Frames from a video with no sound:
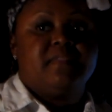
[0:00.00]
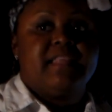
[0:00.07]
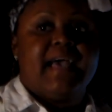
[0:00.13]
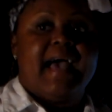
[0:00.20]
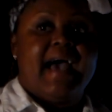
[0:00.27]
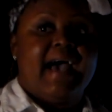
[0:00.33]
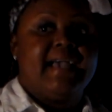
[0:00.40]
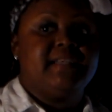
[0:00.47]
The
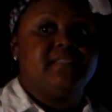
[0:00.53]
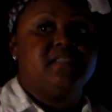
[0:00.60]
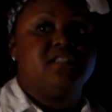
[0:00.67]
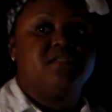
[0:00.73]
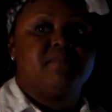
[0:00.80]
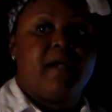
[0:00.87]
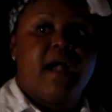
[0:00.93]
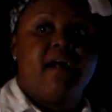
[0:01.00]
I is
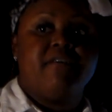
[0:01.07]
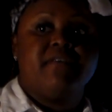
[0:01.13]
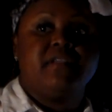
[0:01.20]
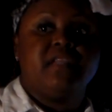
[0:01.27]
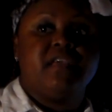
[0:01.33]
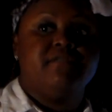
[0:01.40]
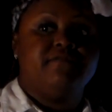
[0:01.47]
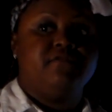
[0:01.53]

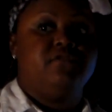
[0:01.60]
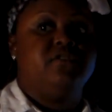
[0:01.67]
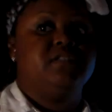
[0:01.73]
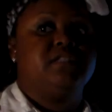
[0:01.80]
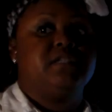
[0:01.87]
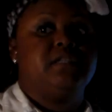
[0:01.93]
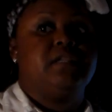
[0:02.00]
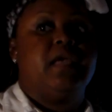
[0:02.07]
inspiring,
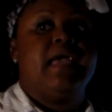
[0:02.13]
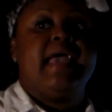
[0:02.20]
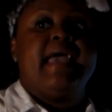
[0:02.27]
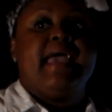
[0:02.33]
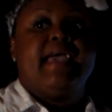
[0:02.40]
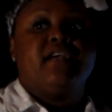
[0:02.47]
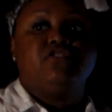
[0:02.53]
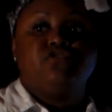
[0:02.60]
influencing,
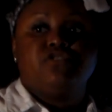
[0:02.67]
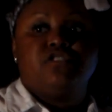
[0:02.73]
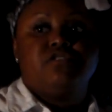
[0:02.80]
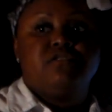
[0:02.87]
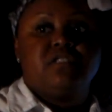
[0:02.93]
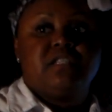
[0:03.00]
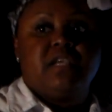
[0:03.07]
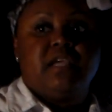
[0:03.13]

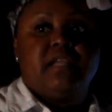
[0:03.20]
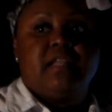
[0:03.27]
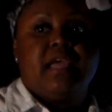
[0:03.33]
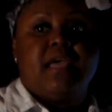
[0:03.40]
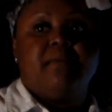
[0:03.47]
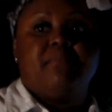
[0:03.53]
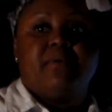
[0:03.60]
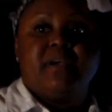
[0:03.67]
introducing,
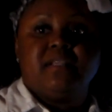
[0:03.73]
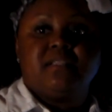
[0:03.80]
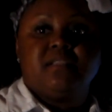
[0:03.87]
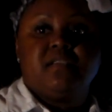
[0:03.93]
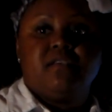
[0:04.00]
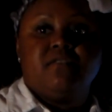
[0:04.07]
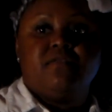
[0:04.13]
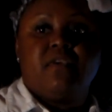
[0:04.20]

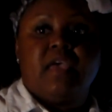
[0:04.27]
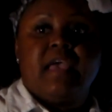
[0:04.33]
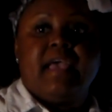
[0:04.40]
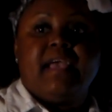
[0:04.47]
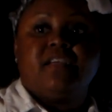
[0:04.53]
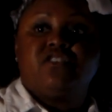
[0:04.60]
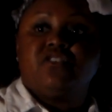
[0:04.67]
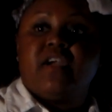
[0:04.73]
impressive,
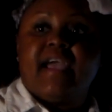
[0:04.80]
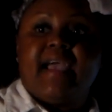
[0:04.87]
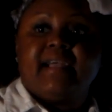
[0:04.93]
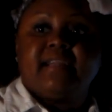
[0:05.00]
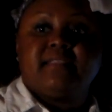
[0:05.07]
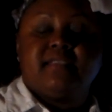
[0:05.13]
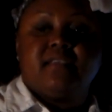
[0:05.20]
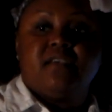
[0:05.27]

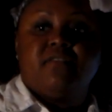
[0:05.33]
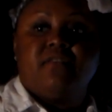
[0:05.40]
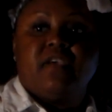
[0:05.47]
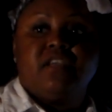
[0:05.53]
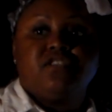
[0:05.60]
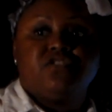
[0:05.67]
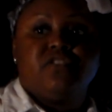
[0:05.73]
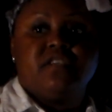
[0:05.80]
interactive,
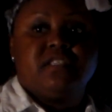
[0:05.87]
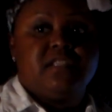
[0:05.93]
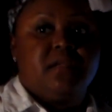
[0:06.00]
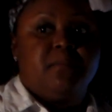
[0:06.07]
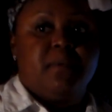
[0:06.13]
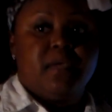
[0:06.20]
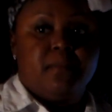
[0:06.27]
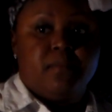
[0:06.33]
interested
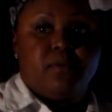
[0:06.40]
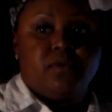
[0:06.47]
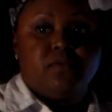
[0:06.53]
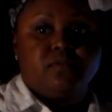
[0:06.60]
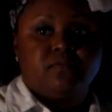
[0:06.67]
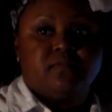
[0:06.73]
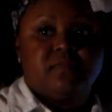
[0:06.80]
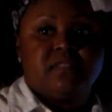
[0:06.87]
in people.